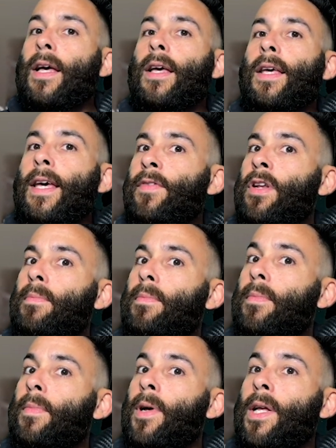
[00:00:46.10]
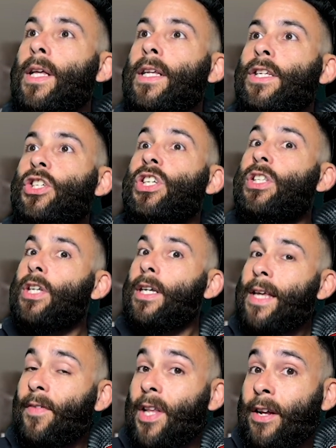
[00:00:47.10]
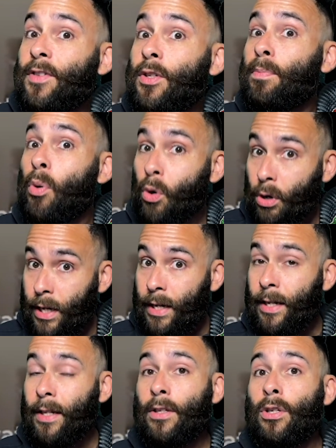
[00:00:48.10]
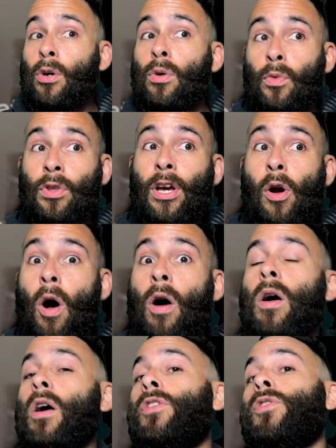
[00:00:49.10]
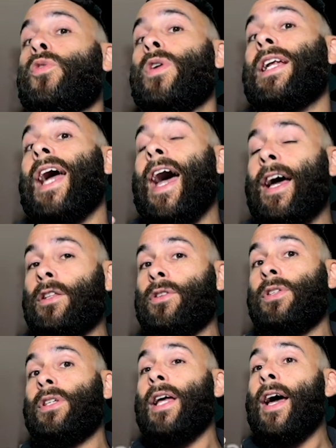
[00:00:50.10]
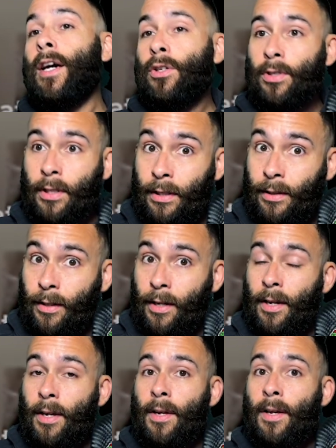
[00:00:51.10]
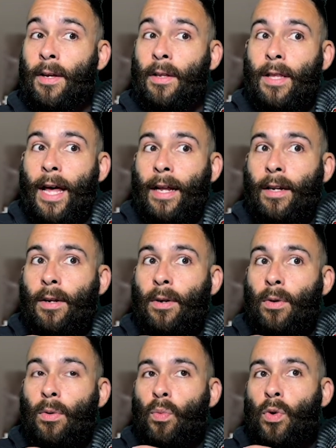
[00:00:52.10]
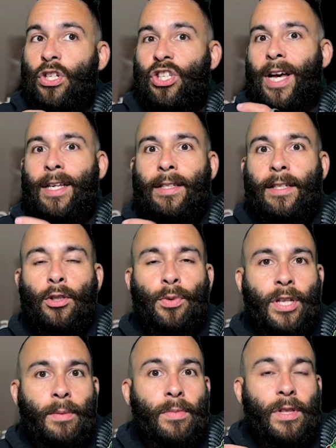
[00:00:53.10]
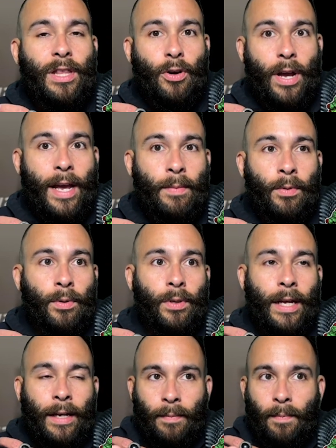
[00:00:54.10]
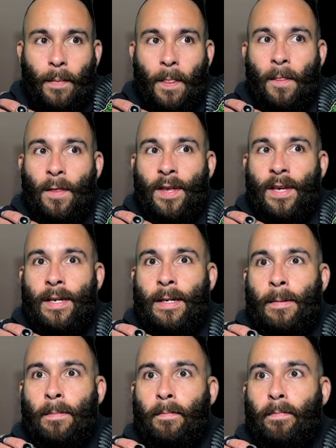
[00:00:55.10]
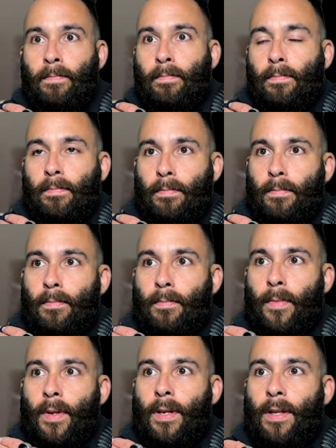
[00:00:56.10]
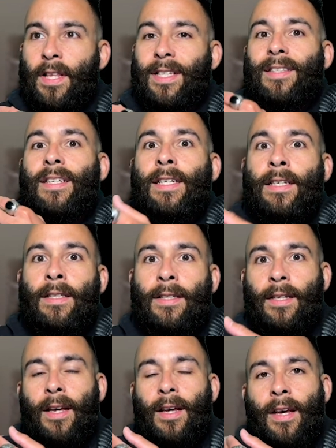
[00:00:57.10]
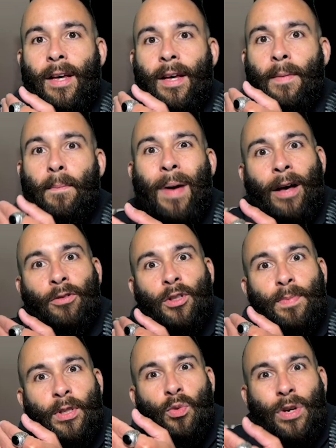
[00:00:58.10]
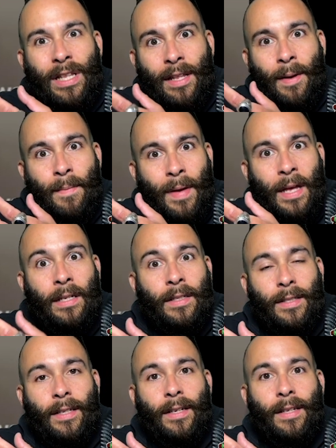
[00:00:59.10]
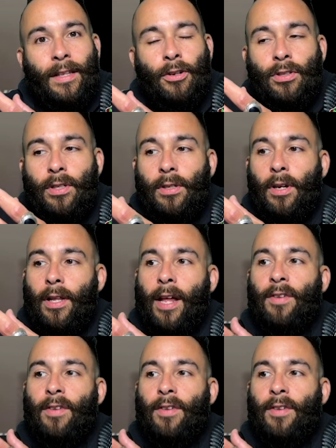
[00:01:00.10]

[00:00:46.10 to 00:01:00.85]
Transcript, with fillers: Given she does have a lot of support in it, so there are other great actors and actresses that when she has scenes with them, they're able like the the scenes bounce between them and there's a lot